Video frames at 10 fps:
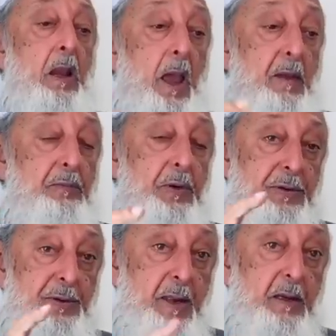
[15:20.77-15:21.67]
I've
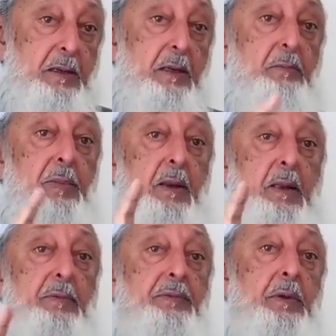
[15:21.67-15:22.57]
rejected
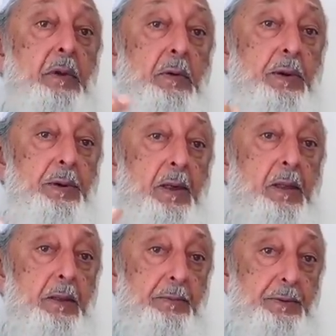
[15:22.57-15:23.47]
belief in the
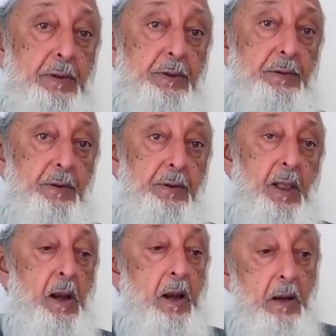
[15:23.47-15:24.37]
return of Jesus.
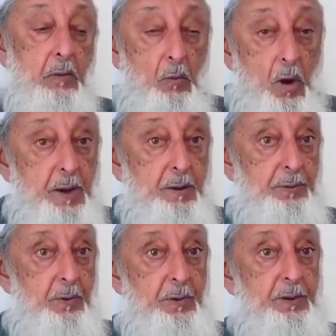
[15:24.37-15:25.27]
One of
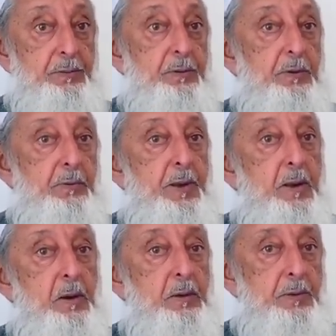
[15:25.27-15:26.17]
the reasons is
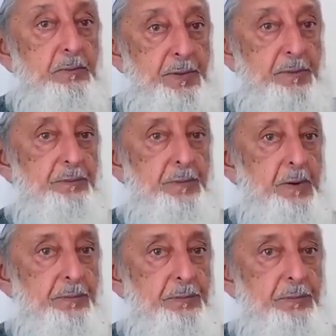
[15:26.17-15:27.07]
because of this
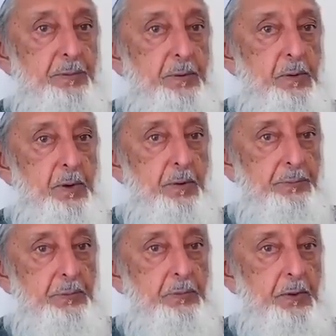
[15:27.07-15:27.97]
verse of
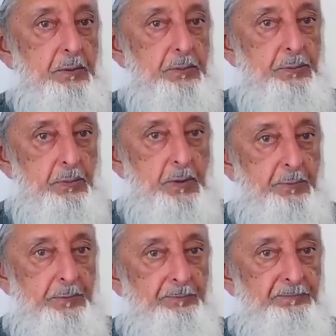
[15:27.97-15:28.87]
Surah Al-Zukhruf.
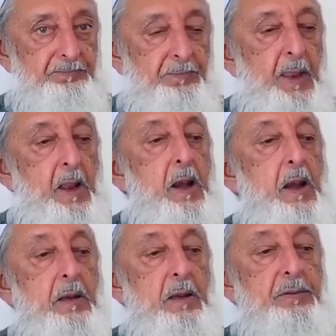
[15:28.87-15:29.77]

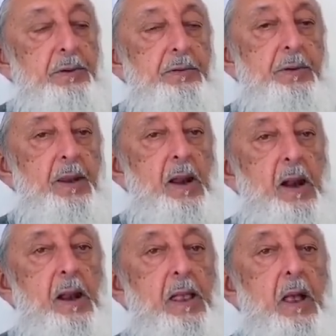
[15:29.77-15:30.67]
This is an
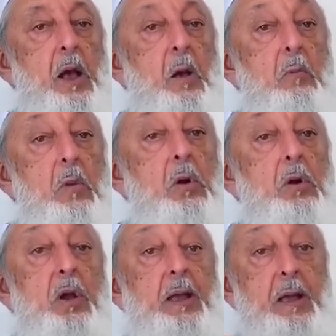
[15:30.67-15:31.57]
ayah
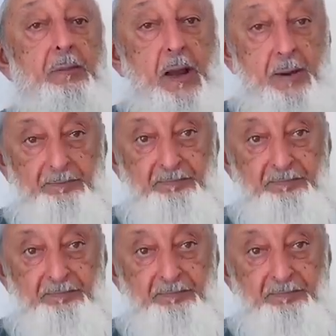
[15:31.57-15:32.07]
muhkamah.